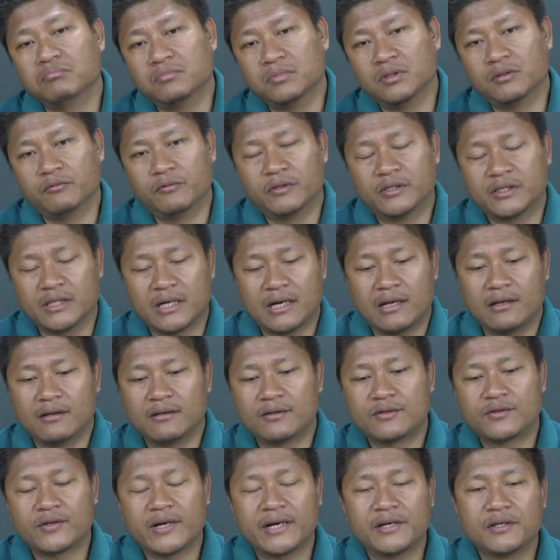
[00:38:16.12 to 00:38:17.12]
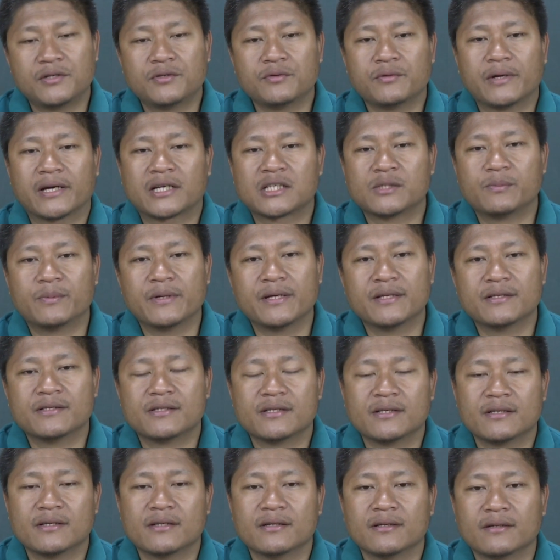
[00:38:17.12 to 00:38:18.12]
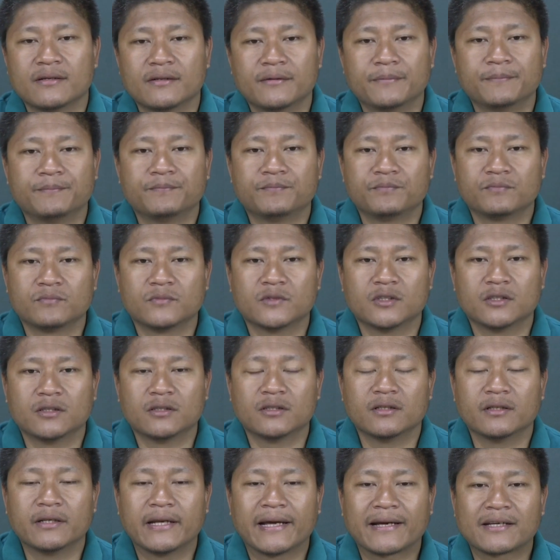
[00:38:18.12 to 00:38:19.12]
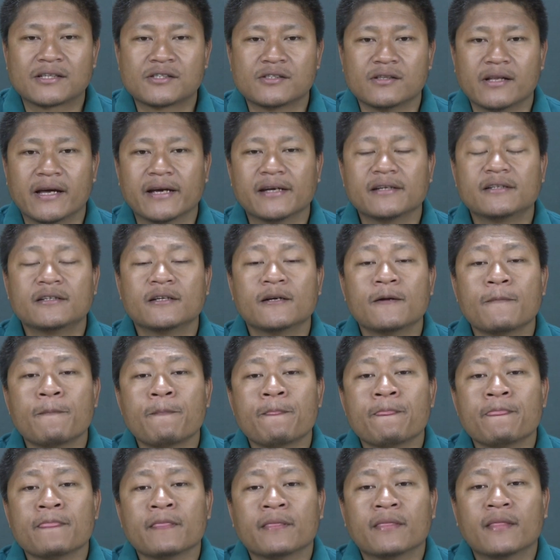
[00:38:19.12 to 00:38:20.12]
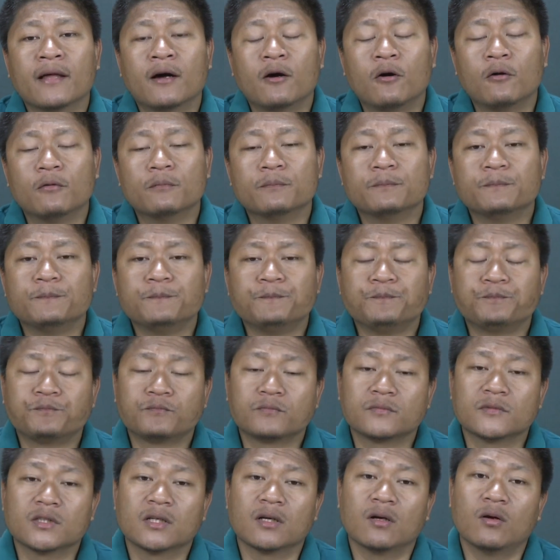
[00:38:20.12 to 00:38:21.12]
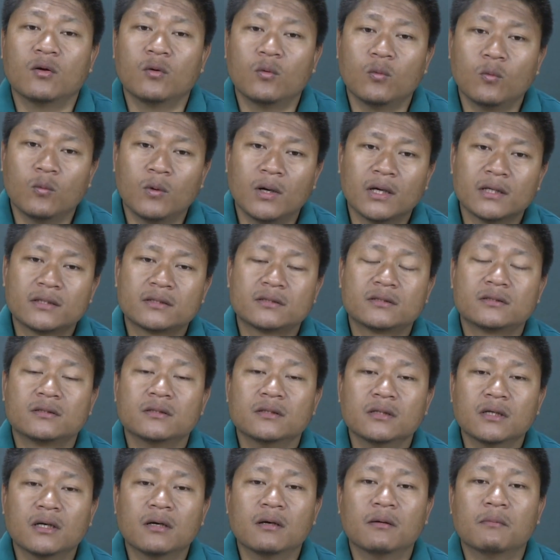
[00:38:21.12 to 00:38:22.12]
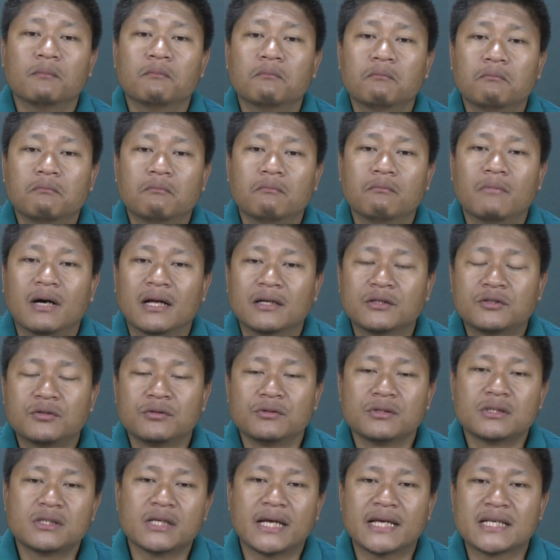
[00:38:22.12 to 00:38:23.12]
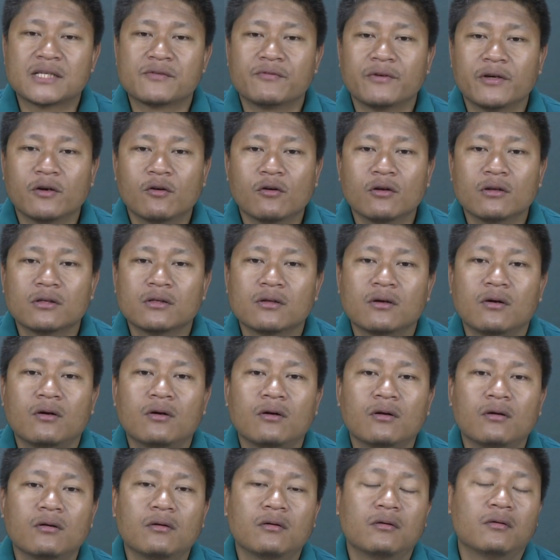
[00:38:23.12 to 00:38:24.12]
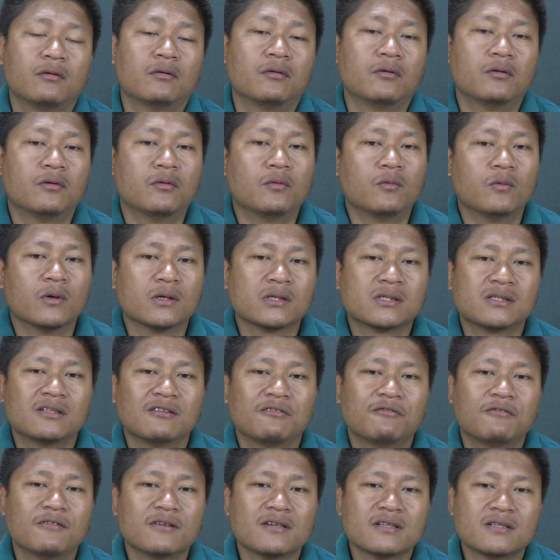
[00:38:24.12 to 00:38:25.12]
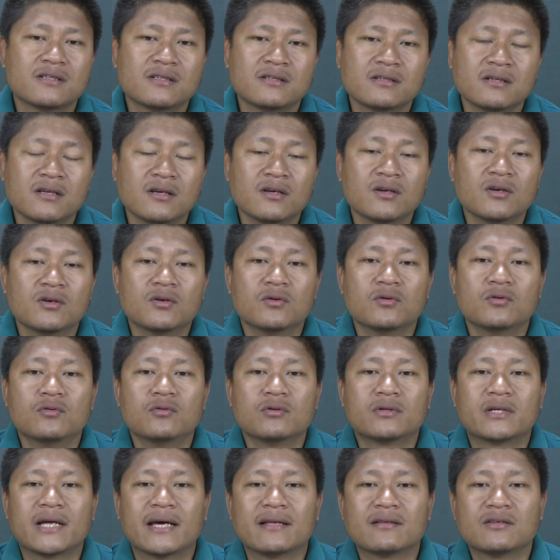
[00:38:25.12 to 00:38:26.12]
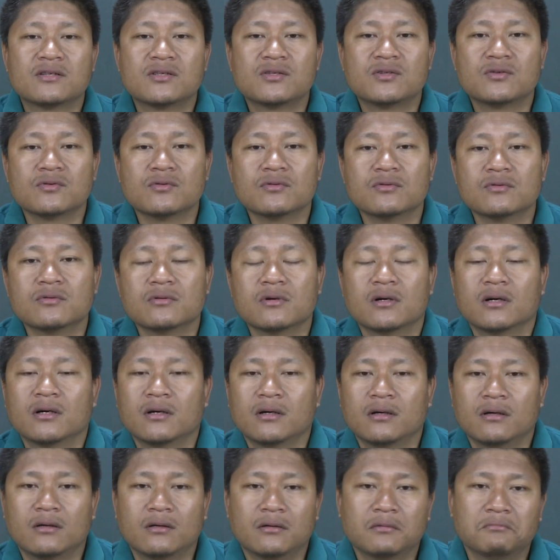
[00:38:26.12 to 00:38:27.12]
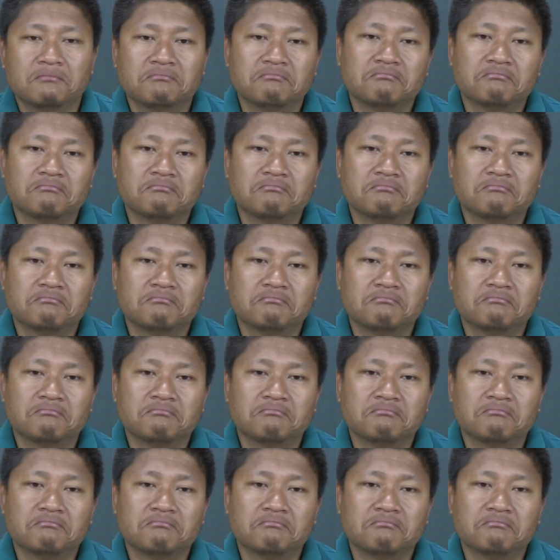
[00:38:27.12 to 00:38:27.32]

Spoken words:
which I will try to explain in the next slide. Now, what Malthus, as we all know, was the first who tends to